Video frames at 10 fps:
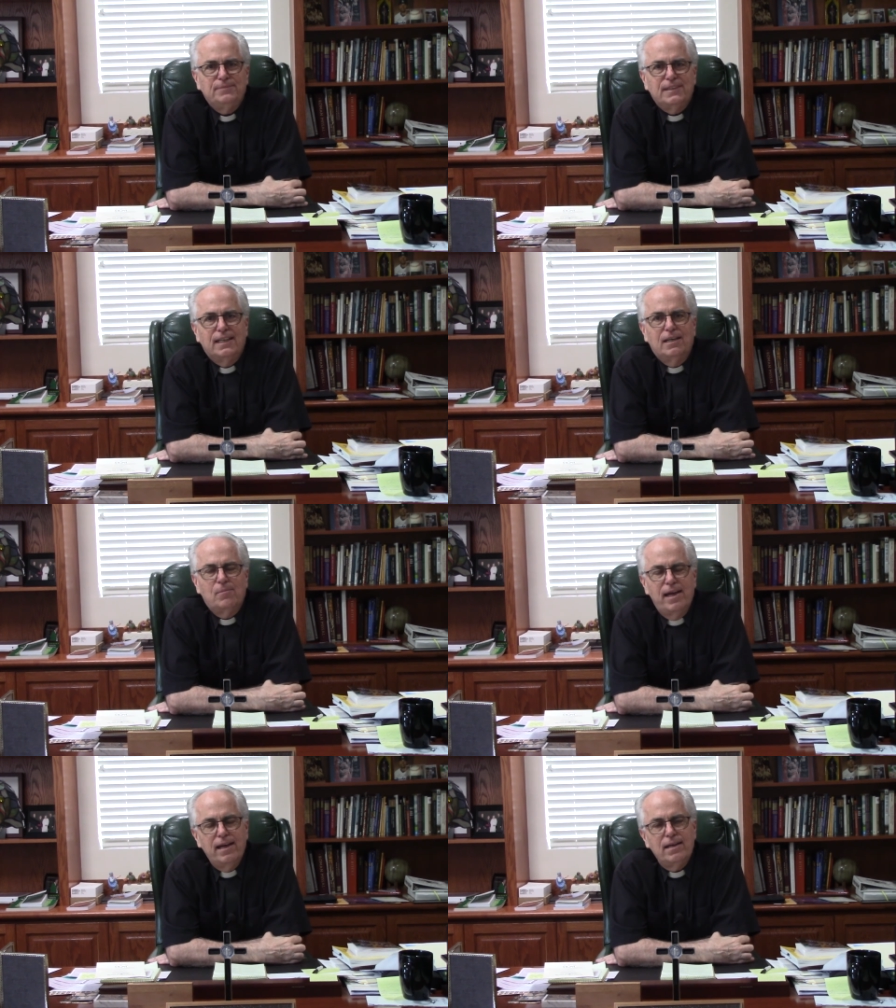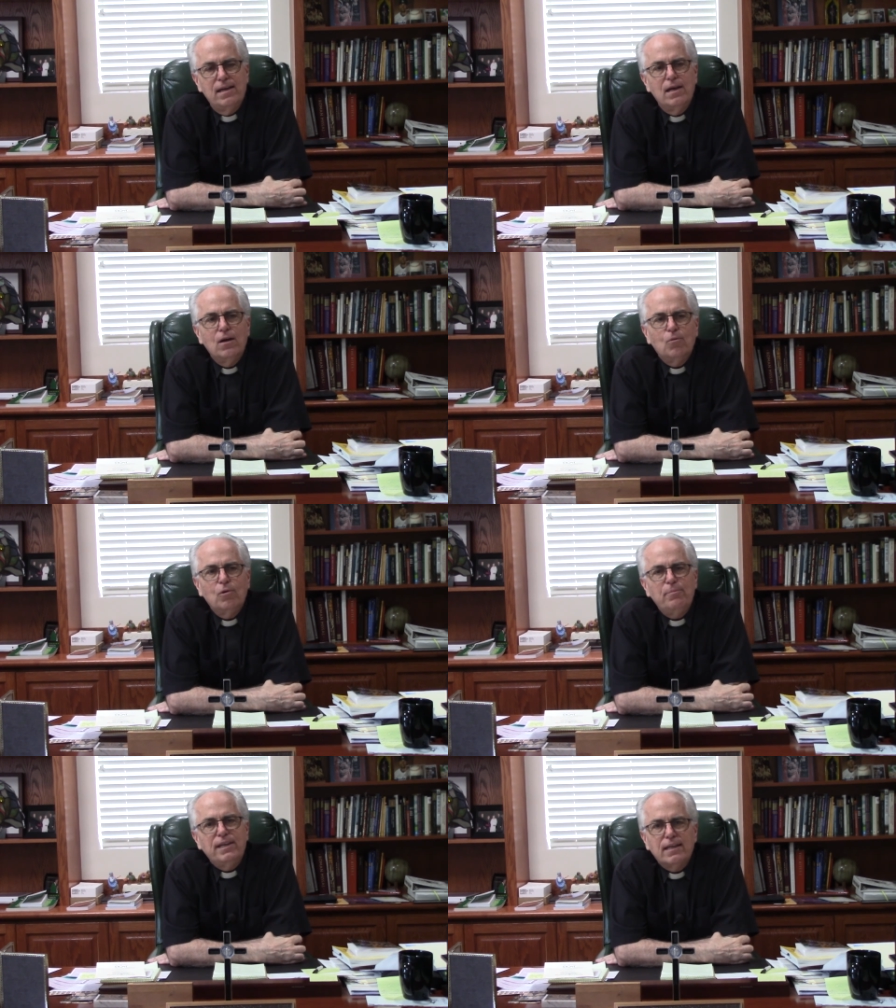Um, and
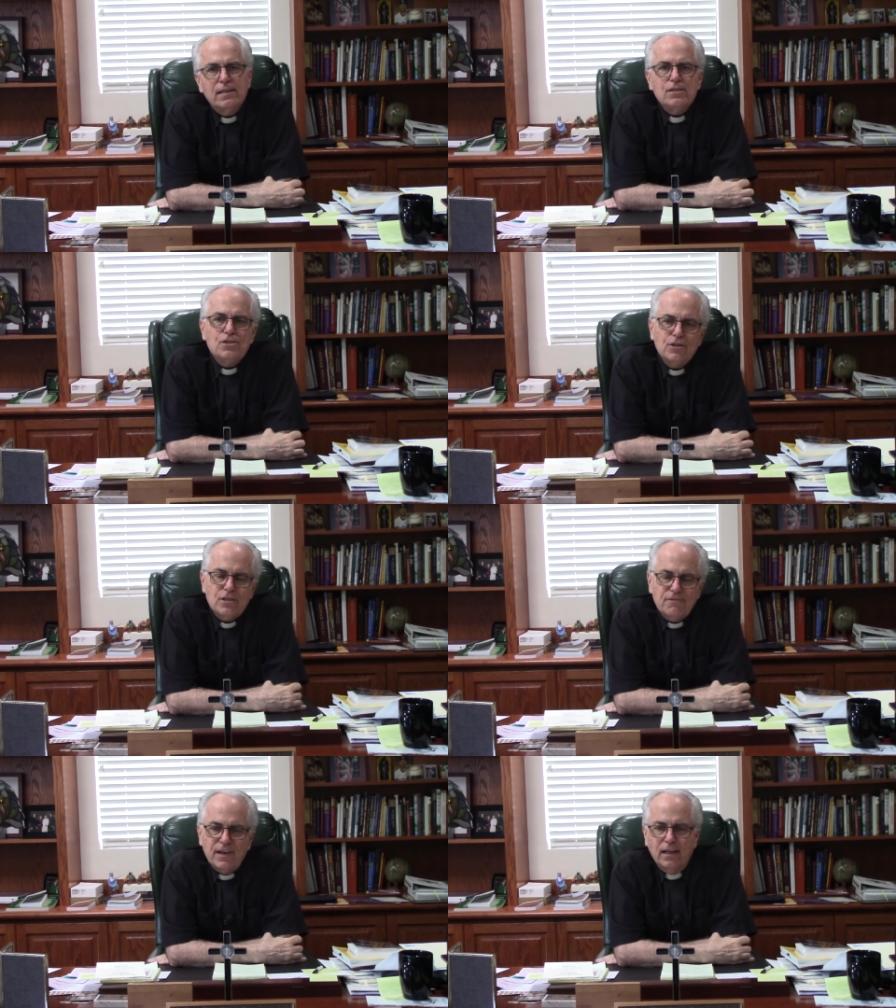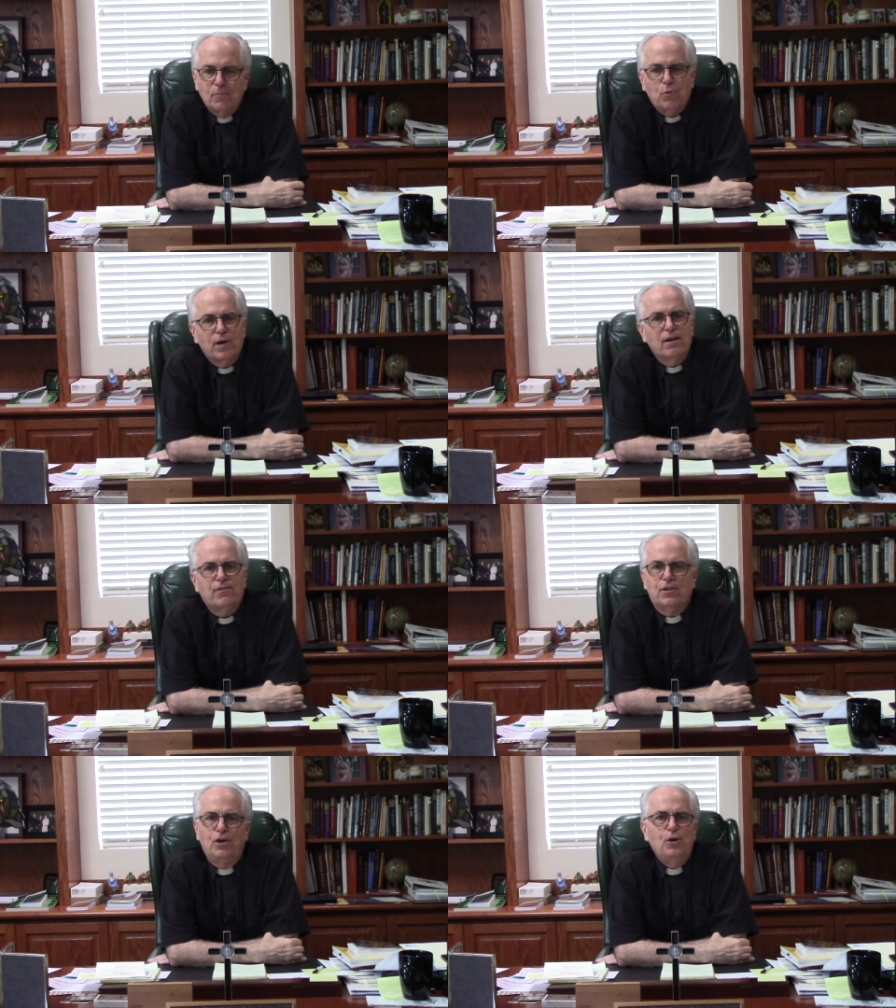we'll begin to develop
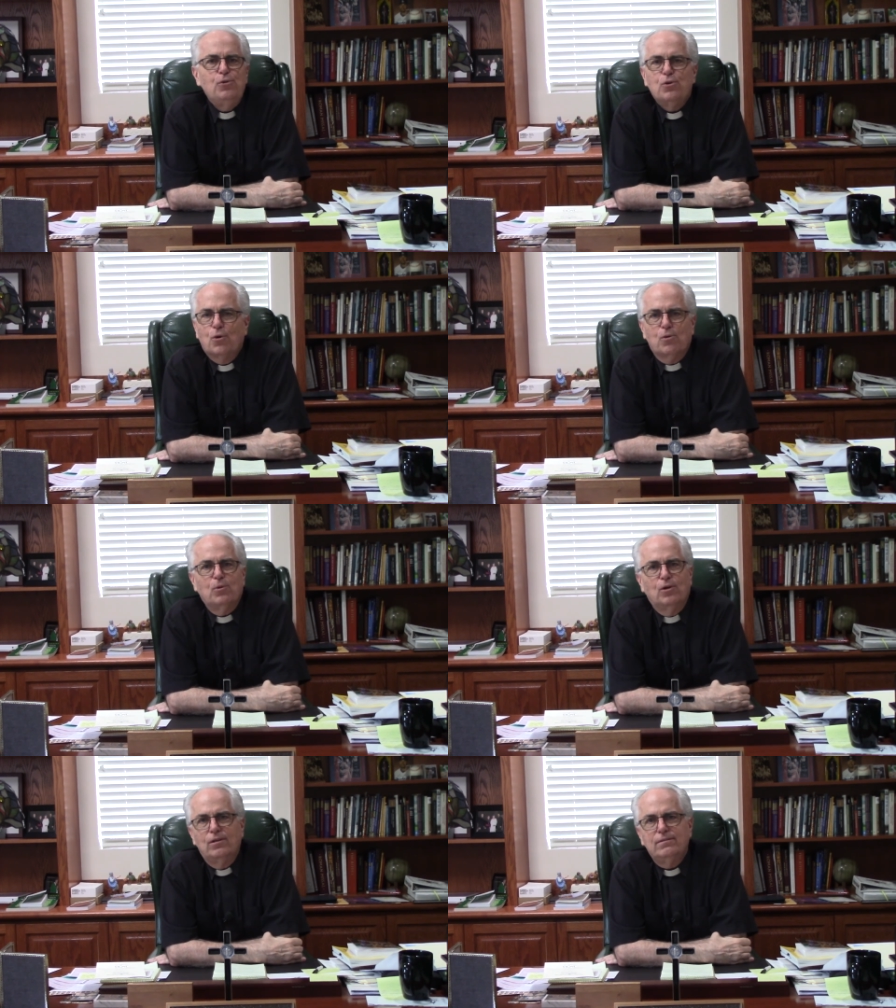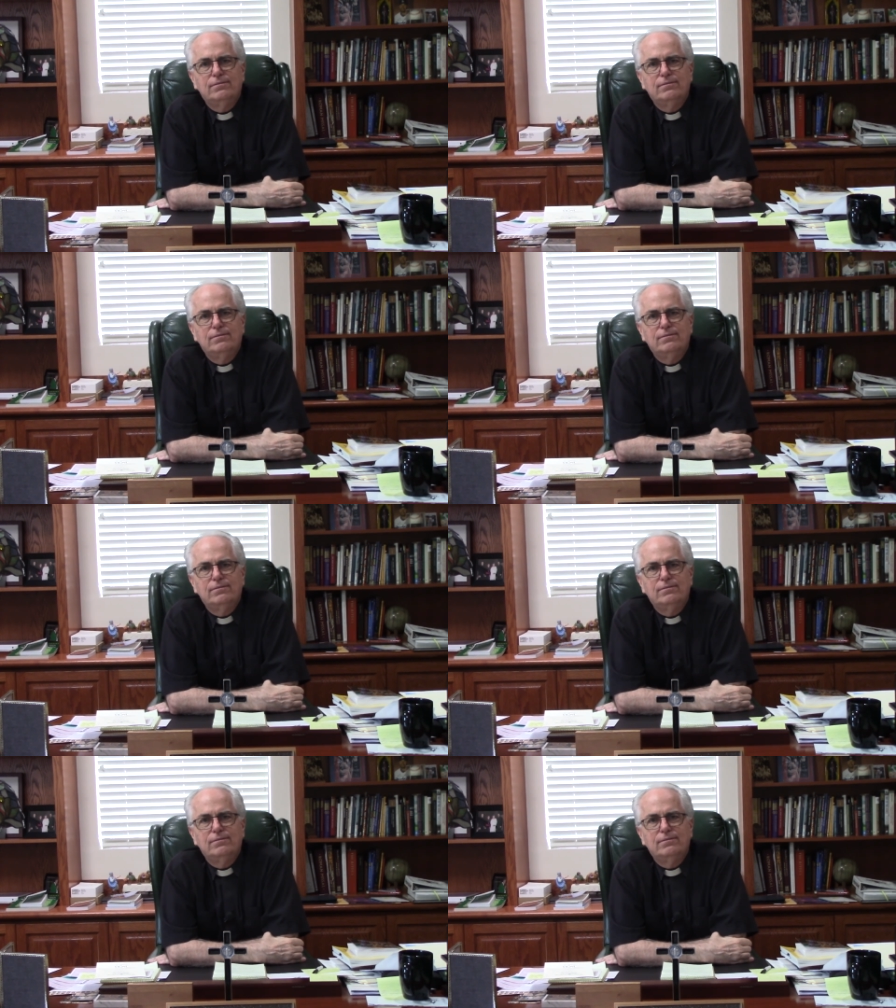whatever the new normal,